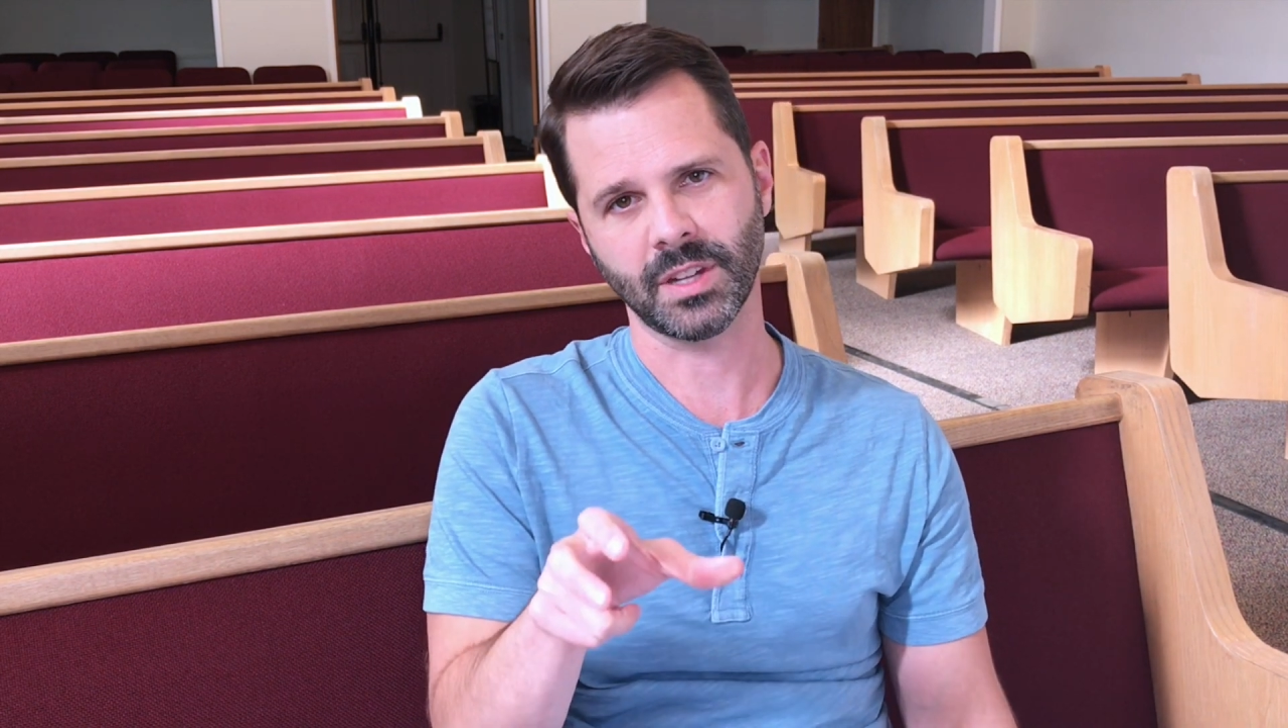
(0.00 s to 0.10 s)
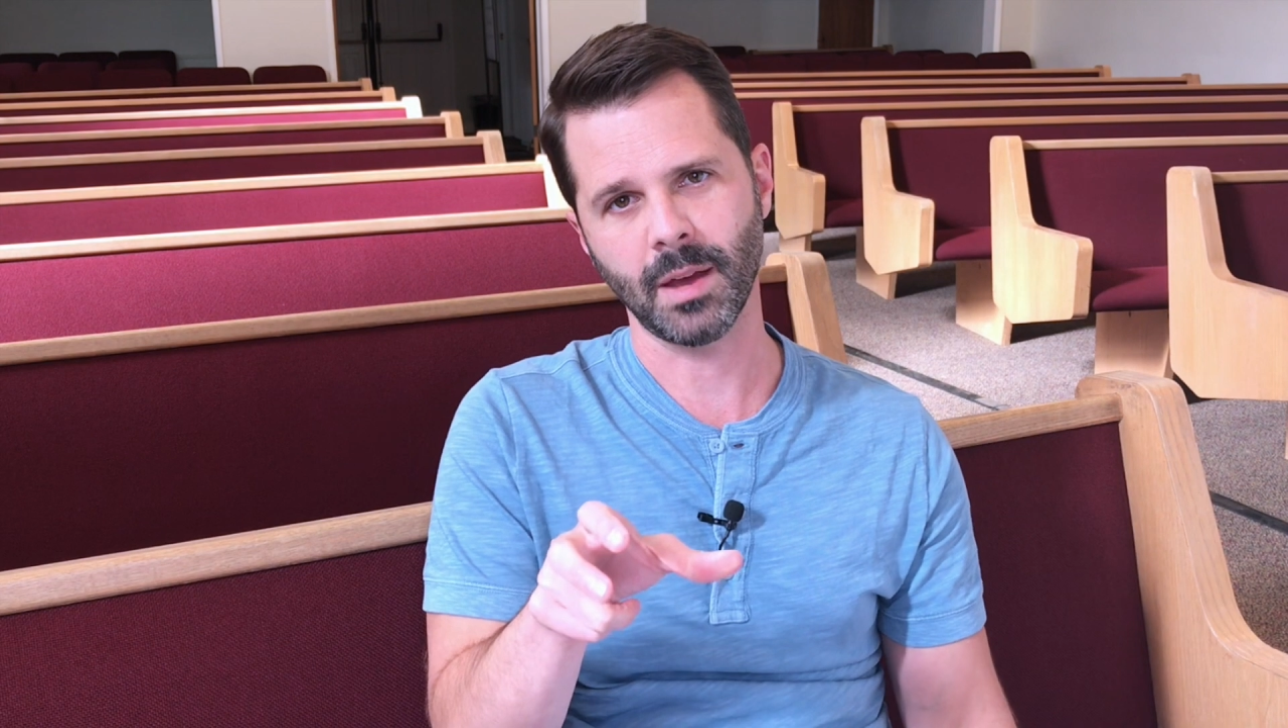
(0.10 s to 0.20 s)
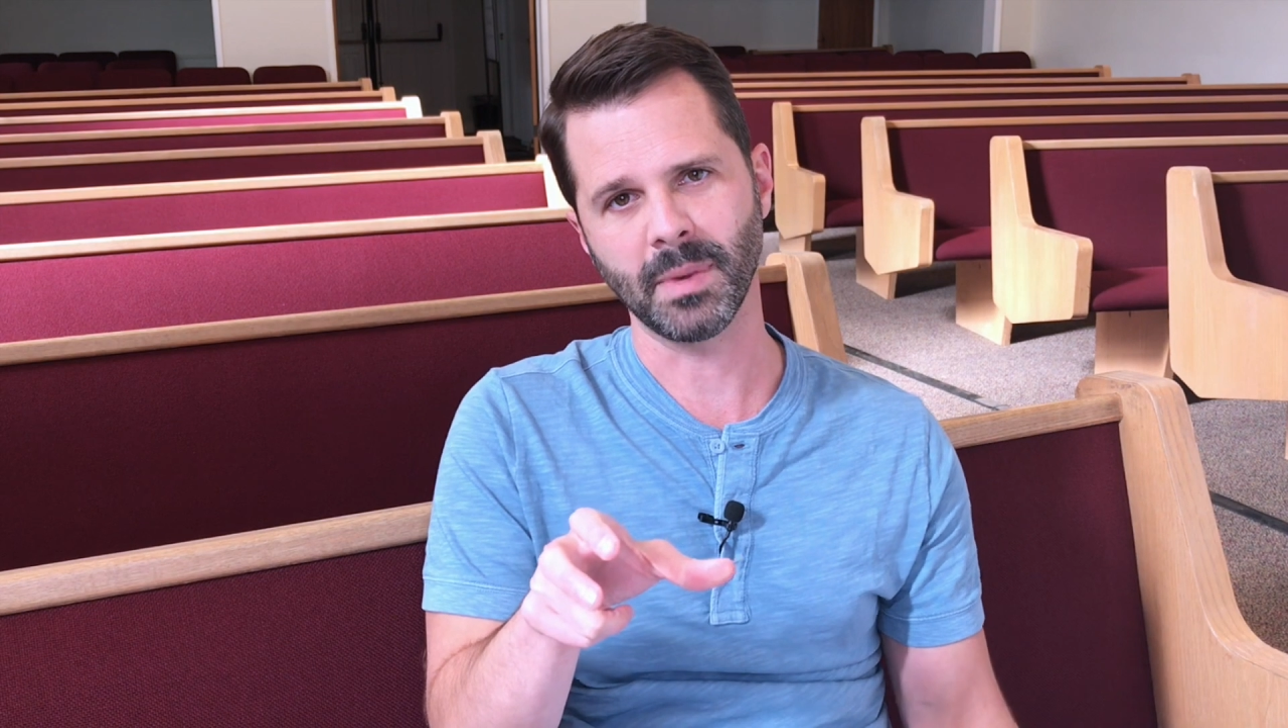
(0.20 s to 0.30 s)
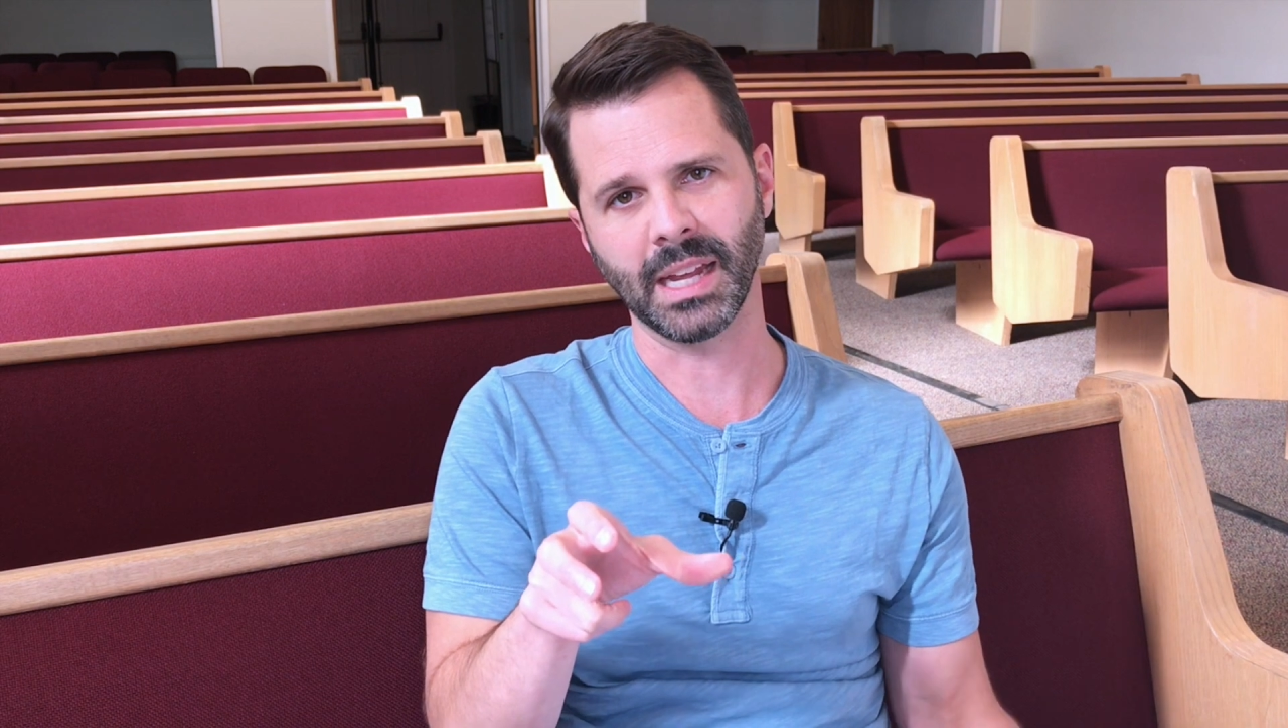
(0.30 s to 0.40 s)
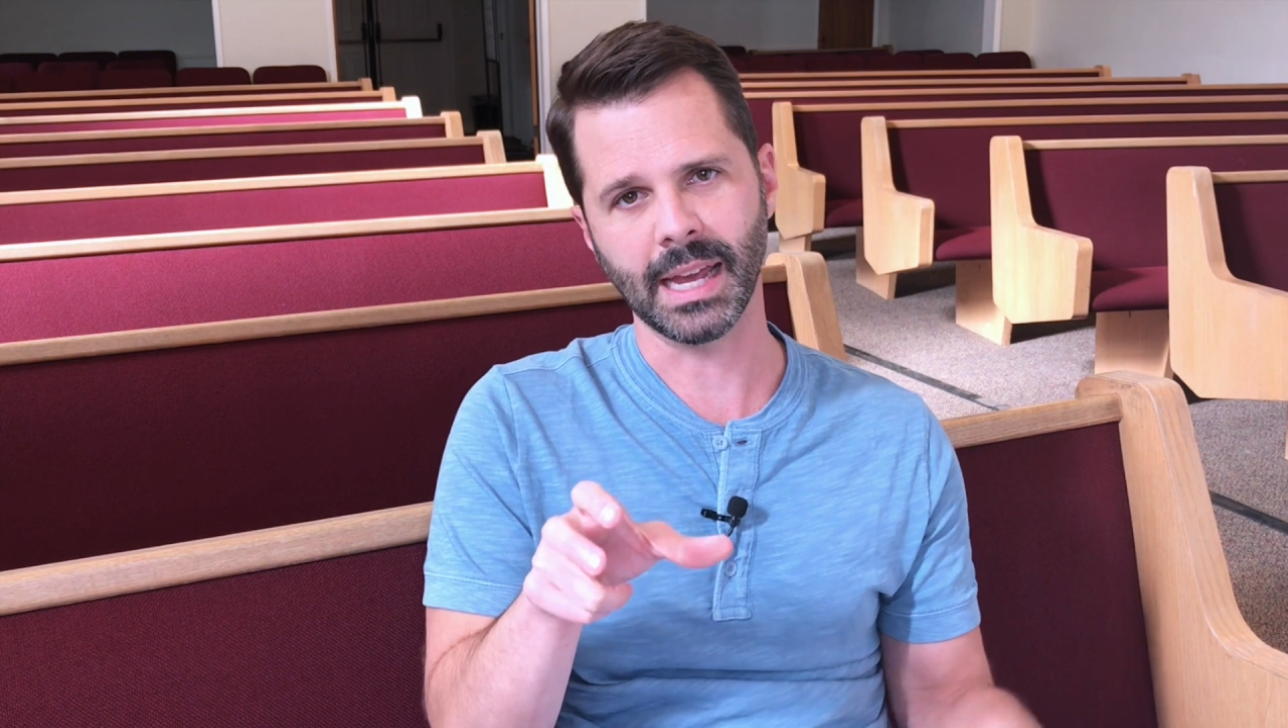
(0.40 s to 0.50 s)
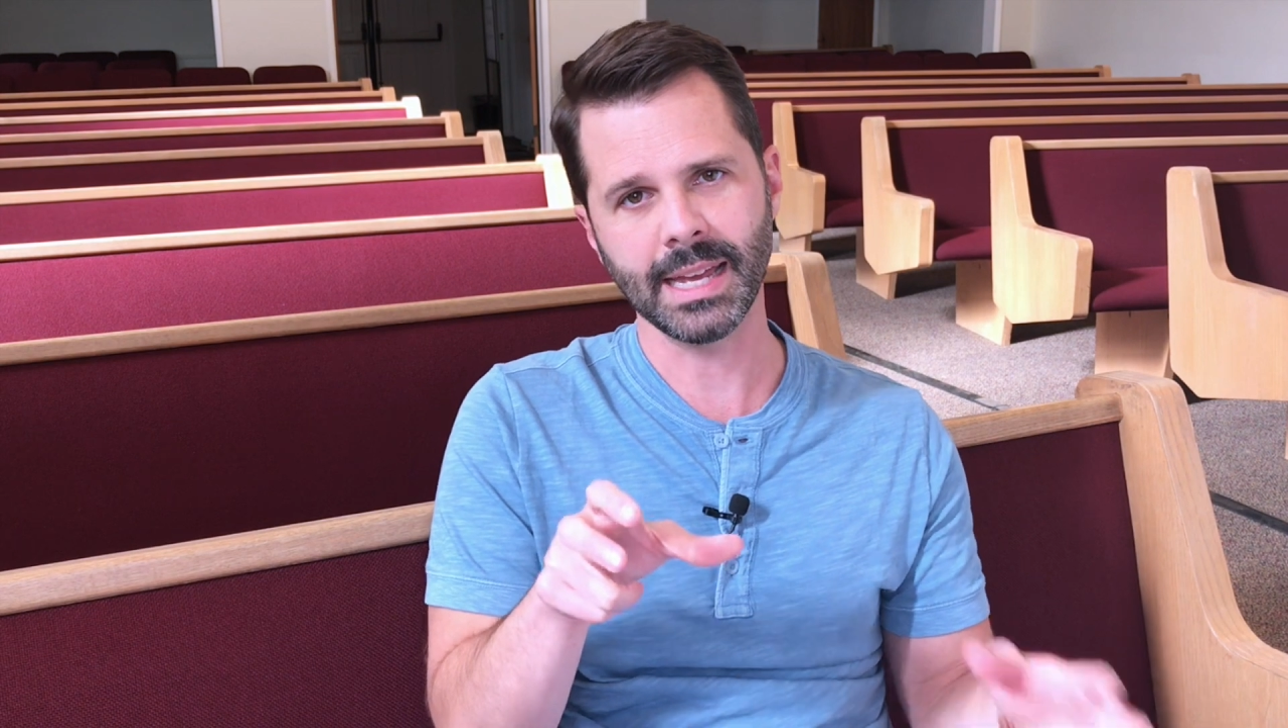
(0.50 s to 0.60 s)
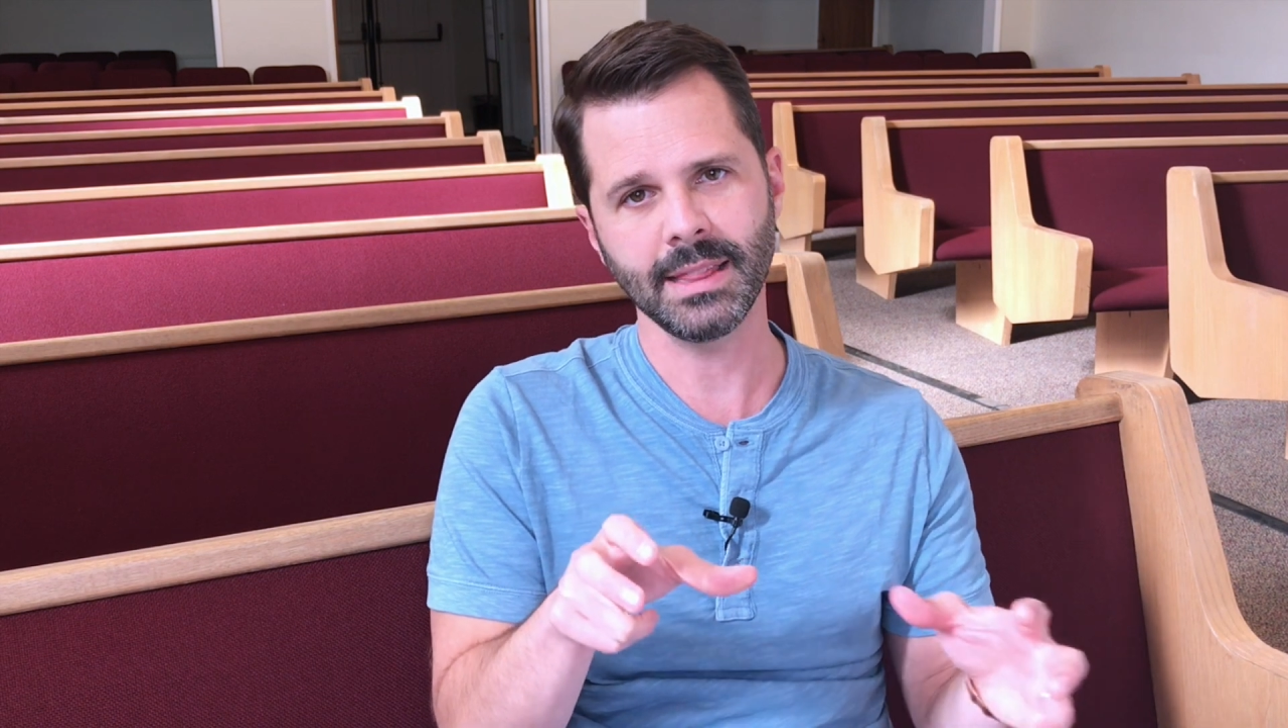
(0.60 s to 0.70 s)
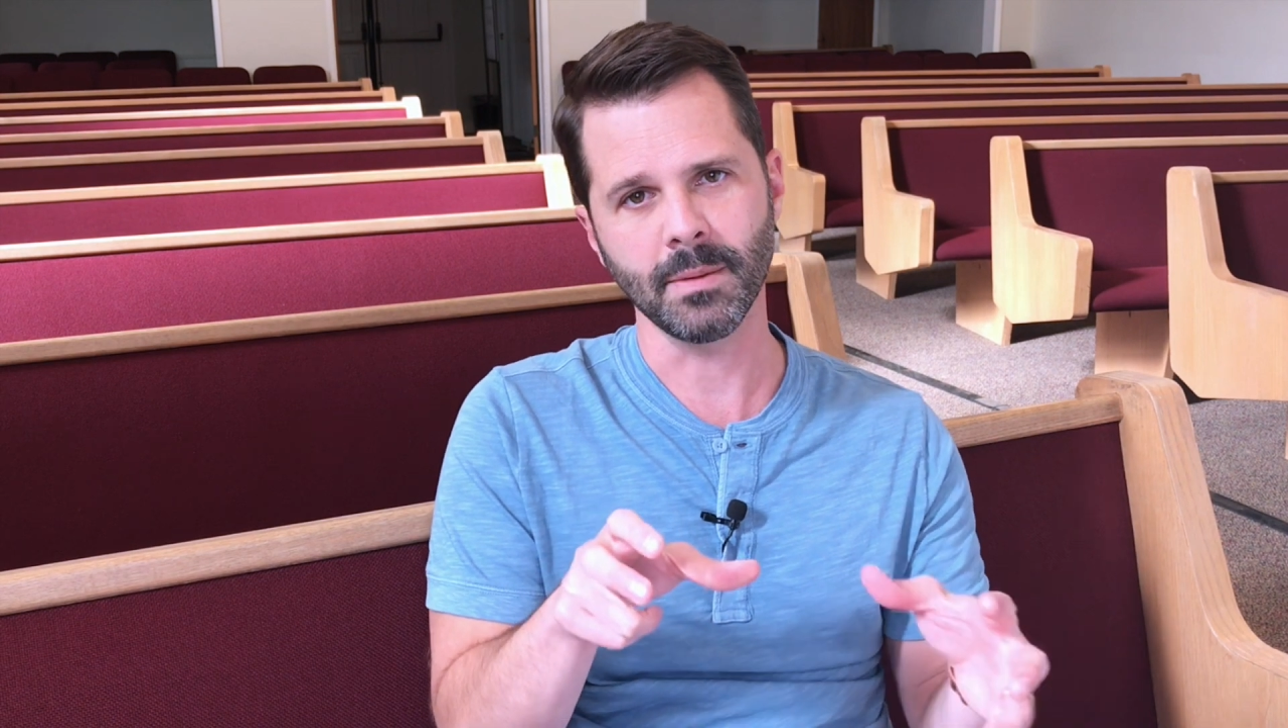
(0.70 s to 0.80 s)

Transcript: coming in